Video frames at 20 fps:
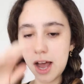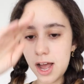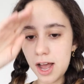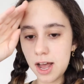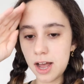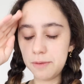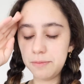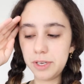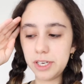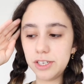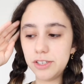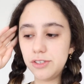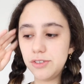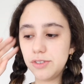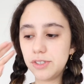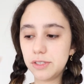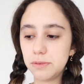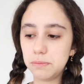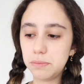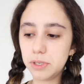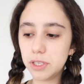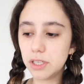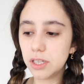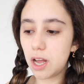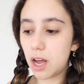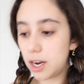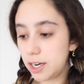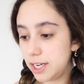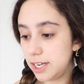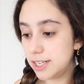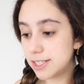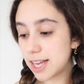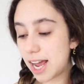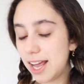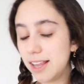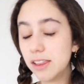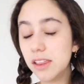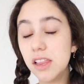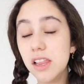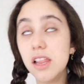I'm gonna do some Pilates.
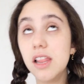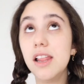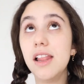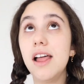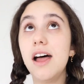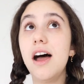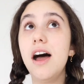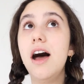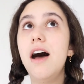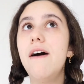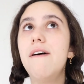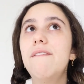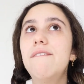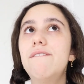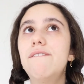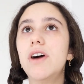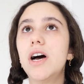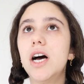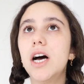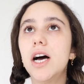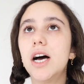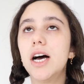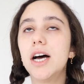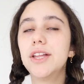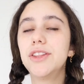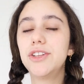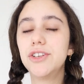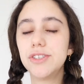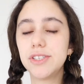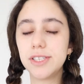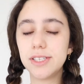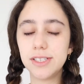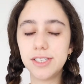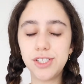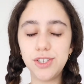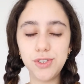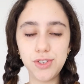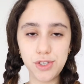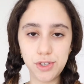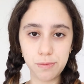I love, there's
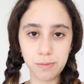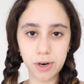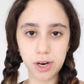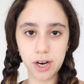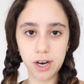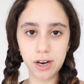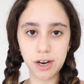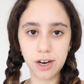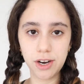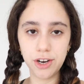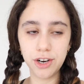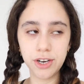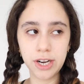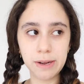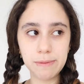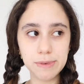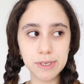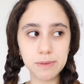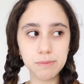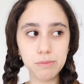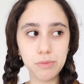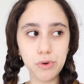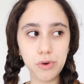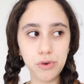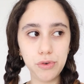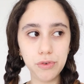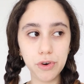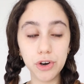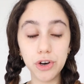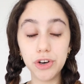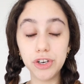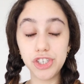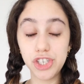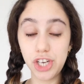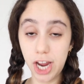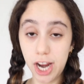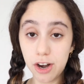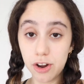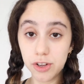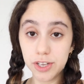this YouTuber, her name is Move, or her
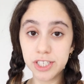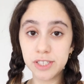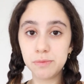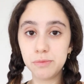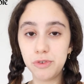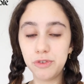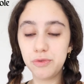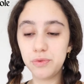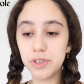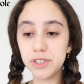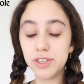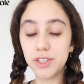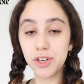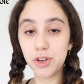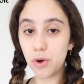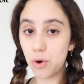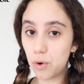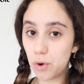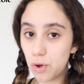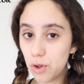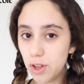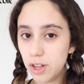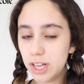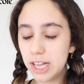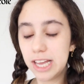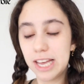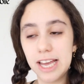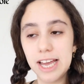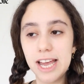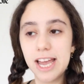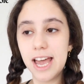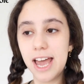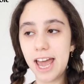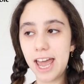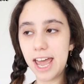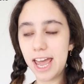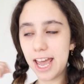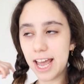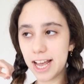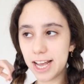channel is Move with Nicole.
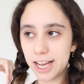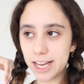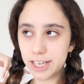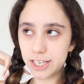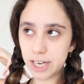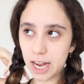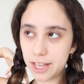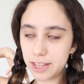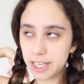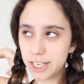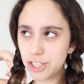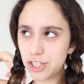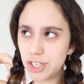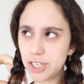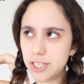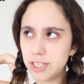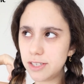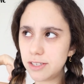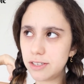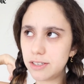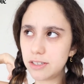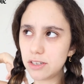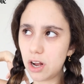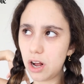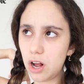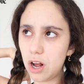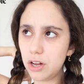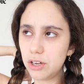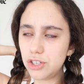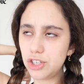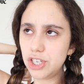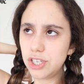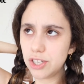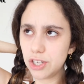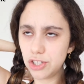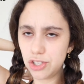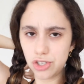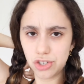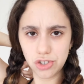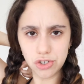And I think she's
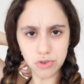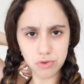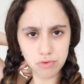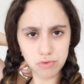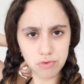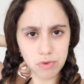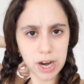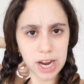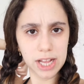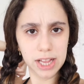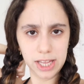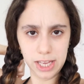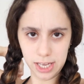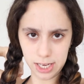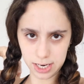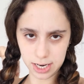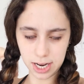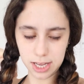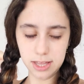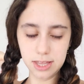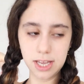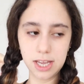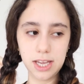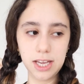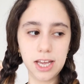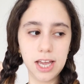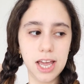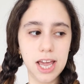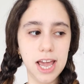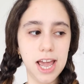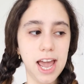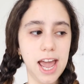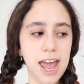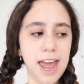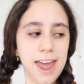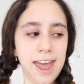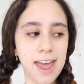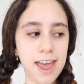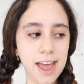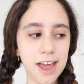Australian, I think.
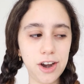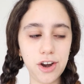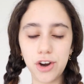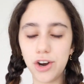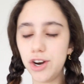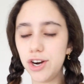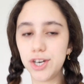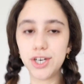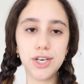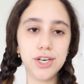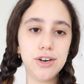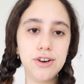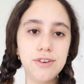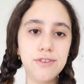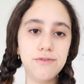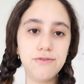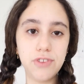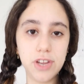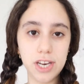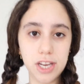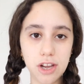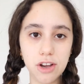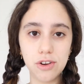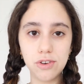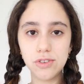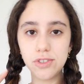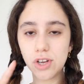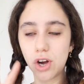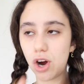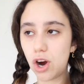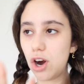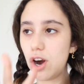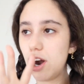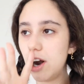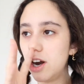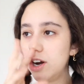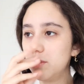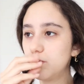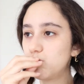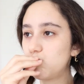And her videos
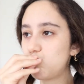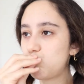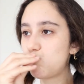are